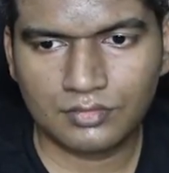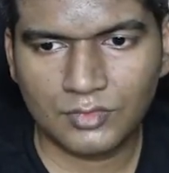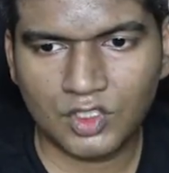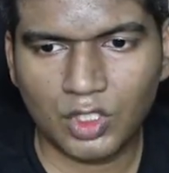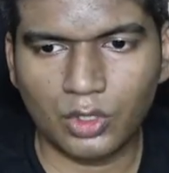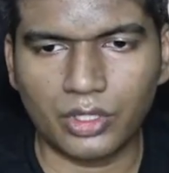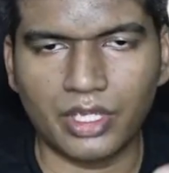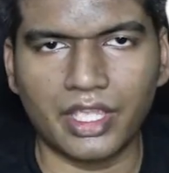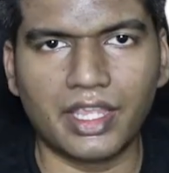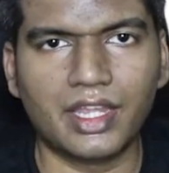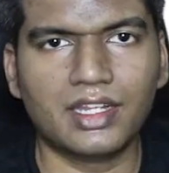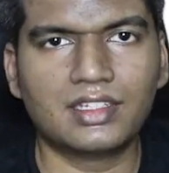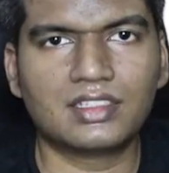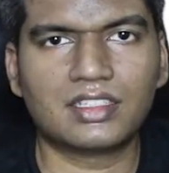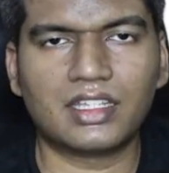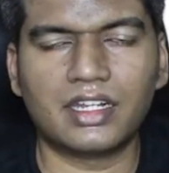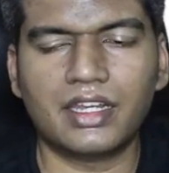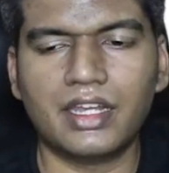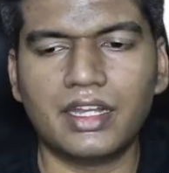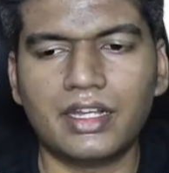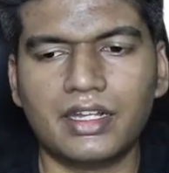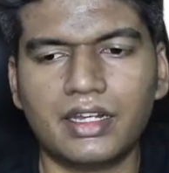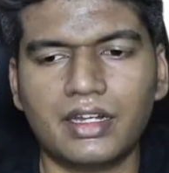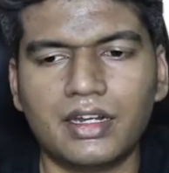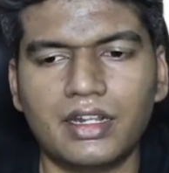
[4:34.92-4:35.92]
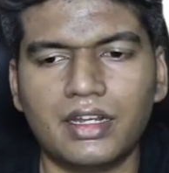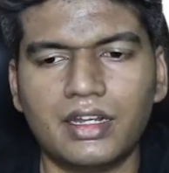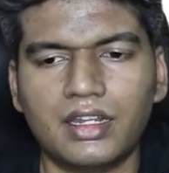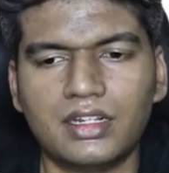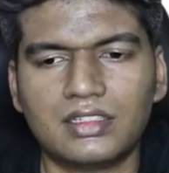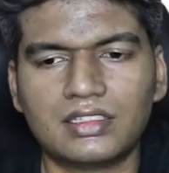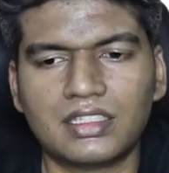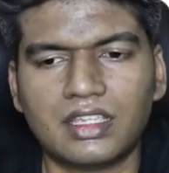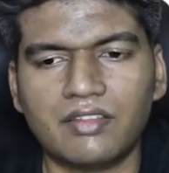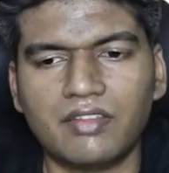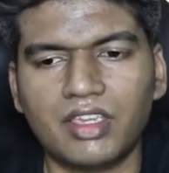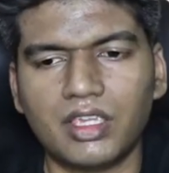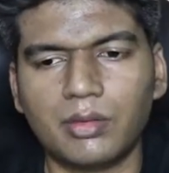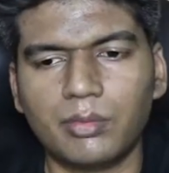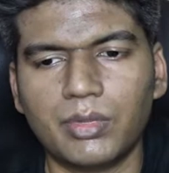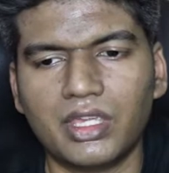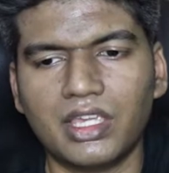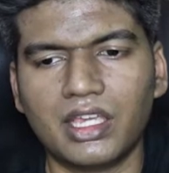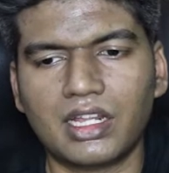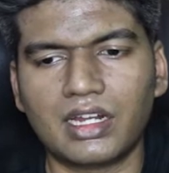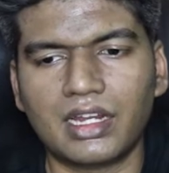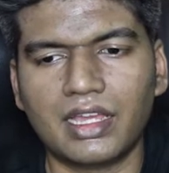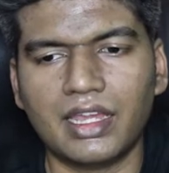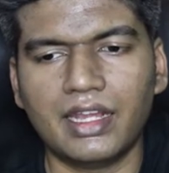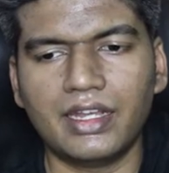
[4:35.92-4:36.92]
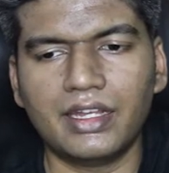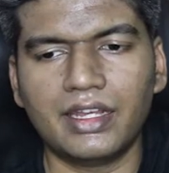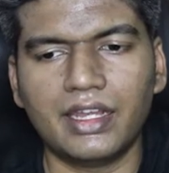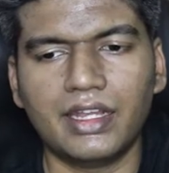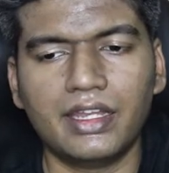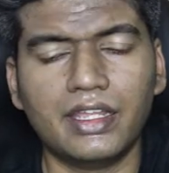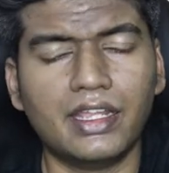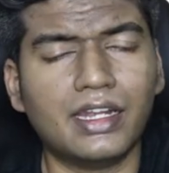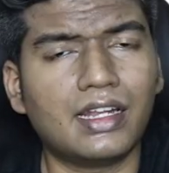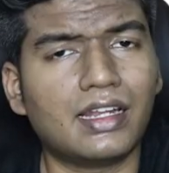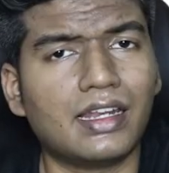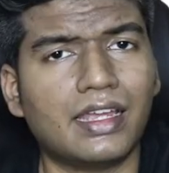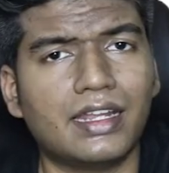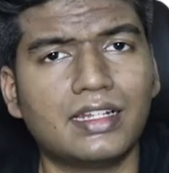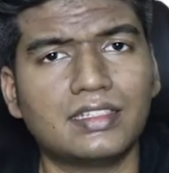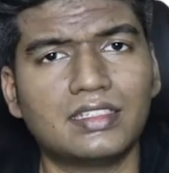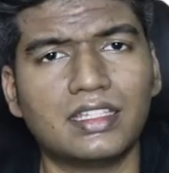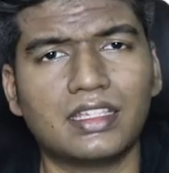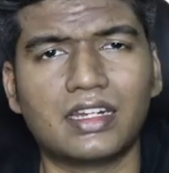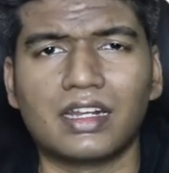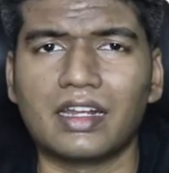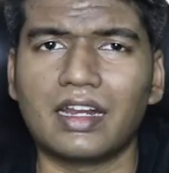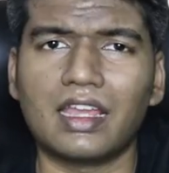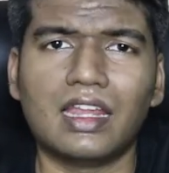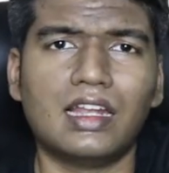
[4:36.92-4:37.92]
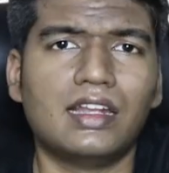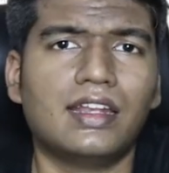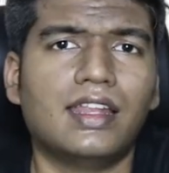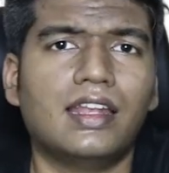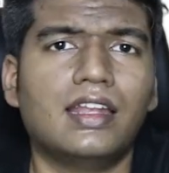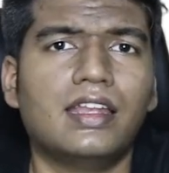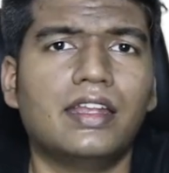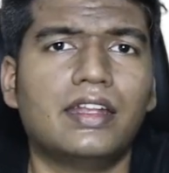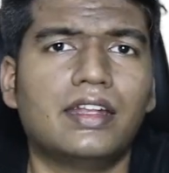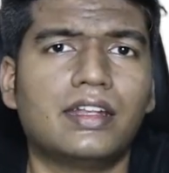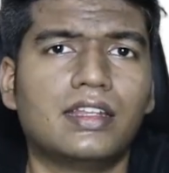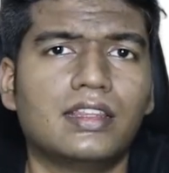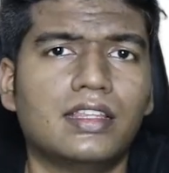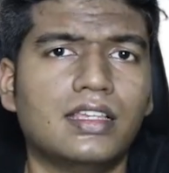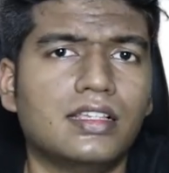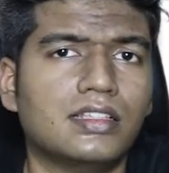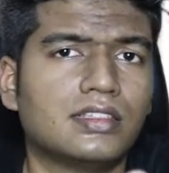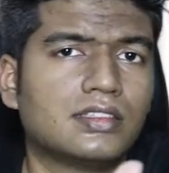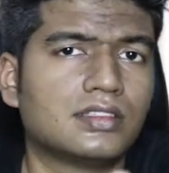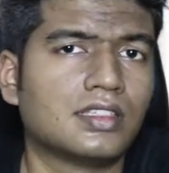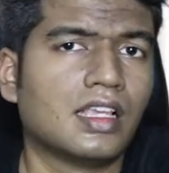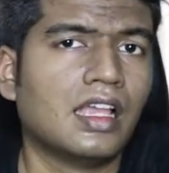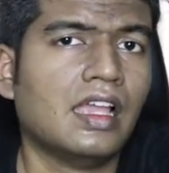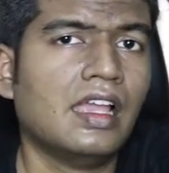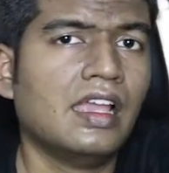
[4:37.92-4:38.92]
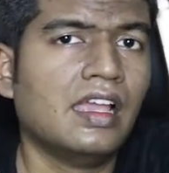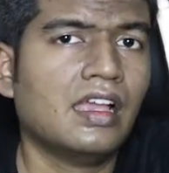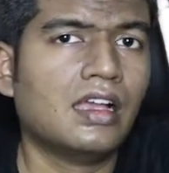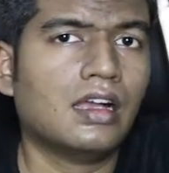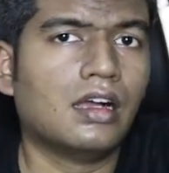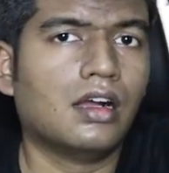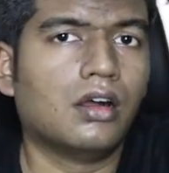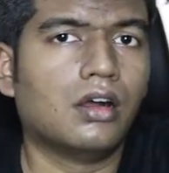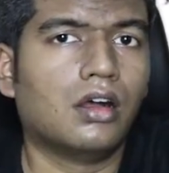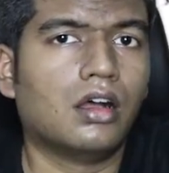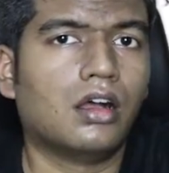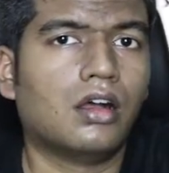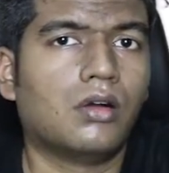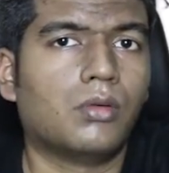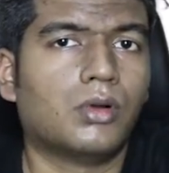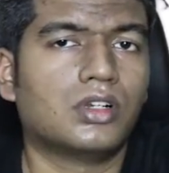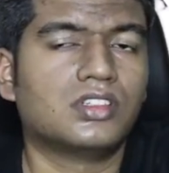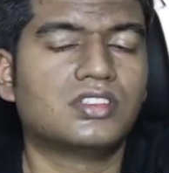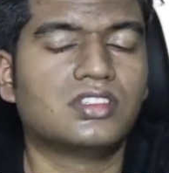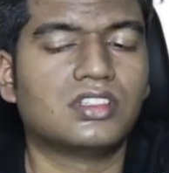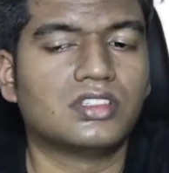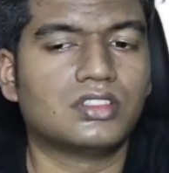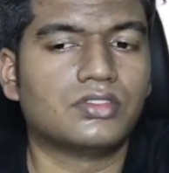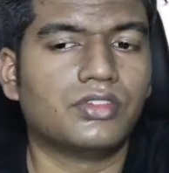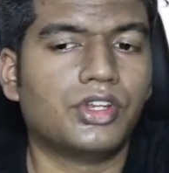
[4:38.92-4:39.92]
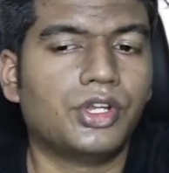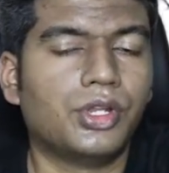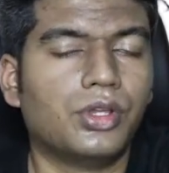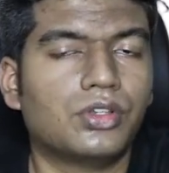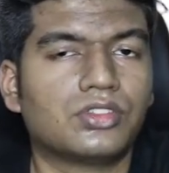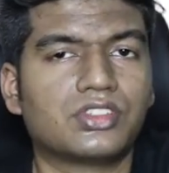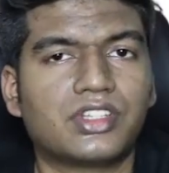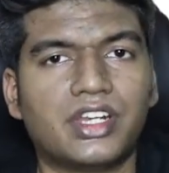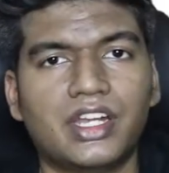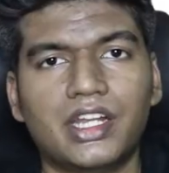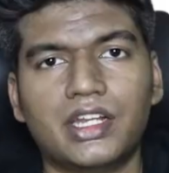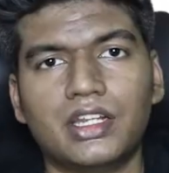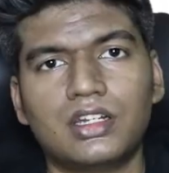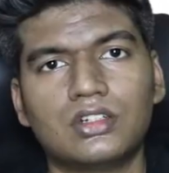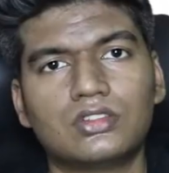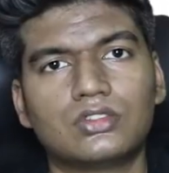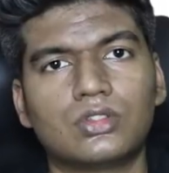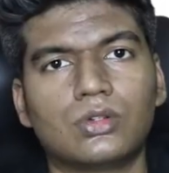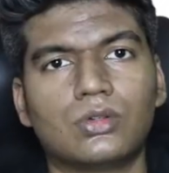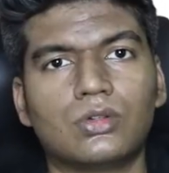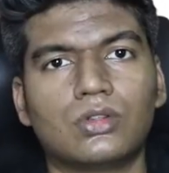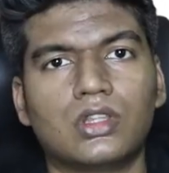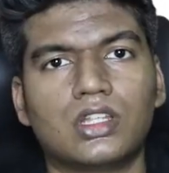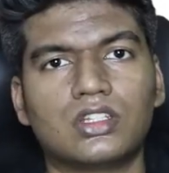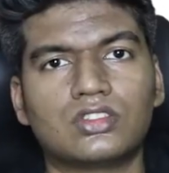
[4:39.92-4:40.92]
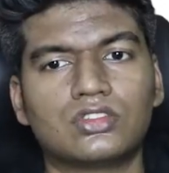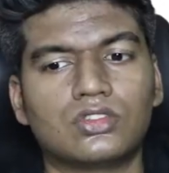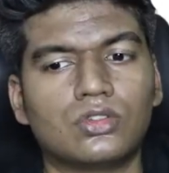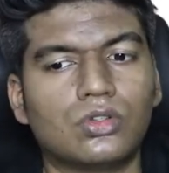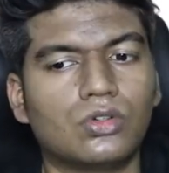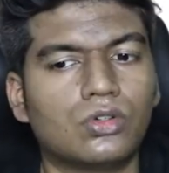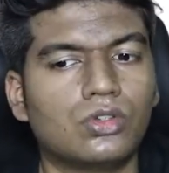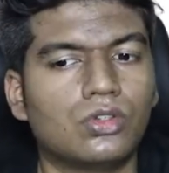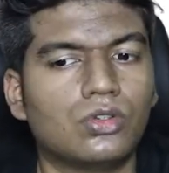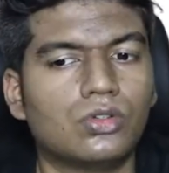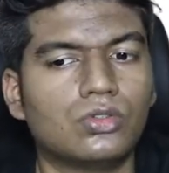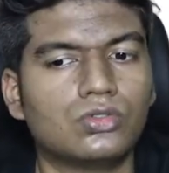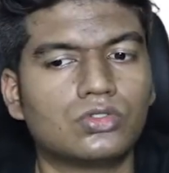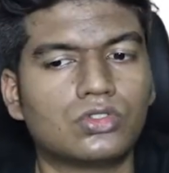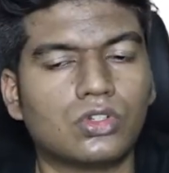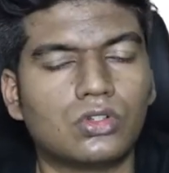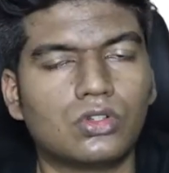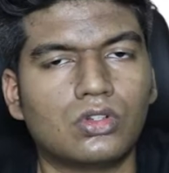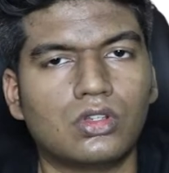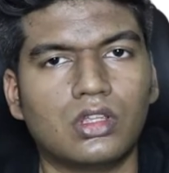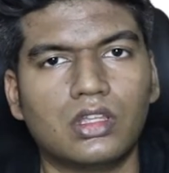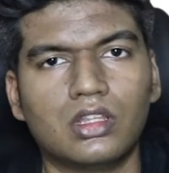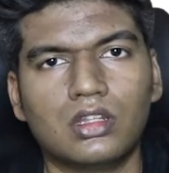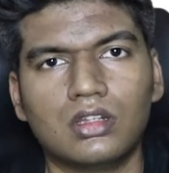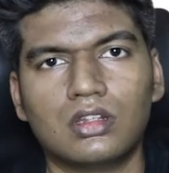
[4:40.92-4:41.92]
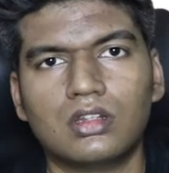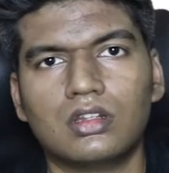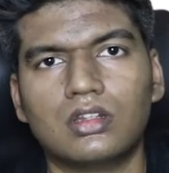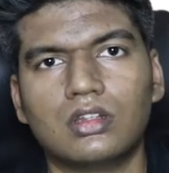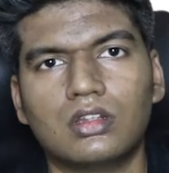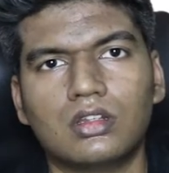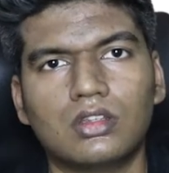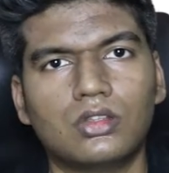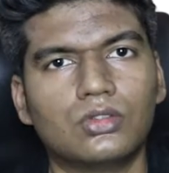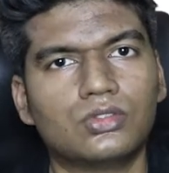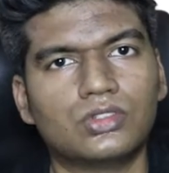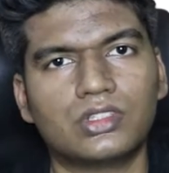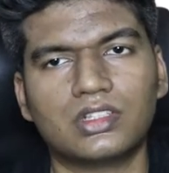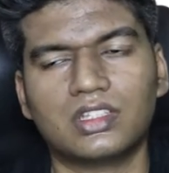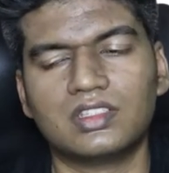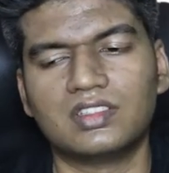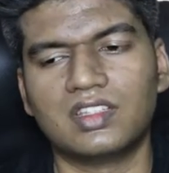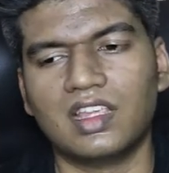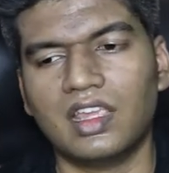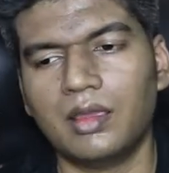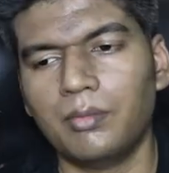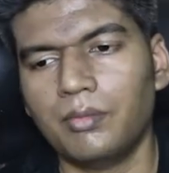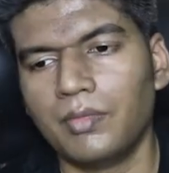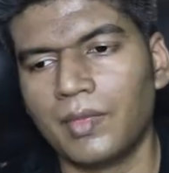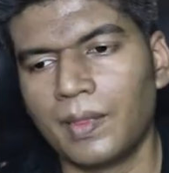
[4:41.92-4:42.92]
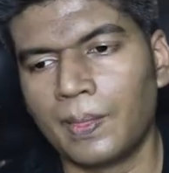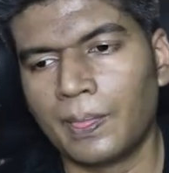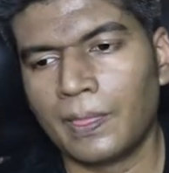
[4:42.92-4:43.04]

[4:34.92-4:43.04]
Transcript: Okay, it's created and it's giving me a client ID and client secret. I'll delete these once this video is created, so there's no use in using the same.